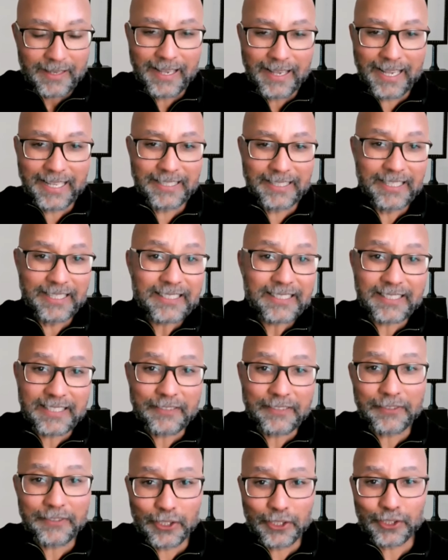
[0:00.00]
And here's a
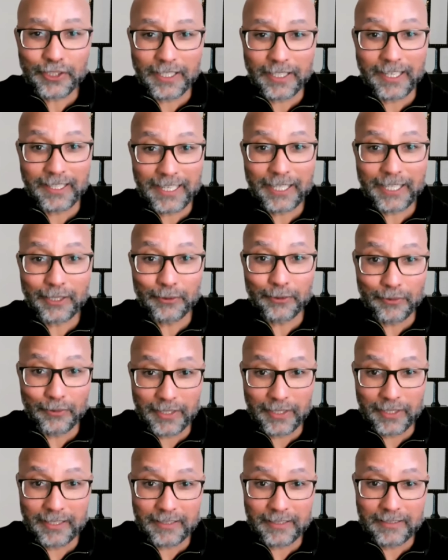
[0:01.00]
definition, I'd like to
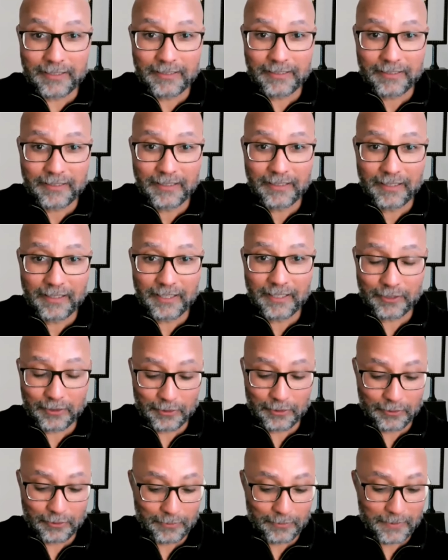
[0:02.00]
read it
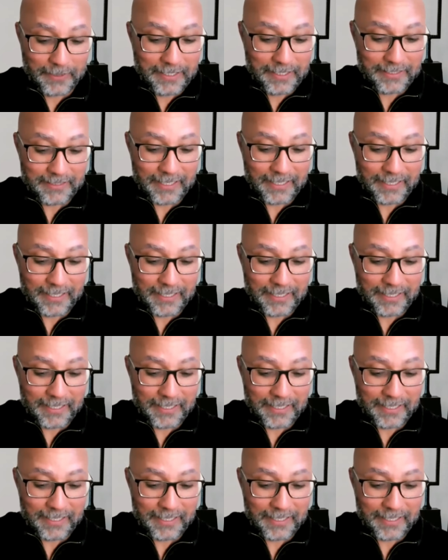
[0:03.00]
to you, is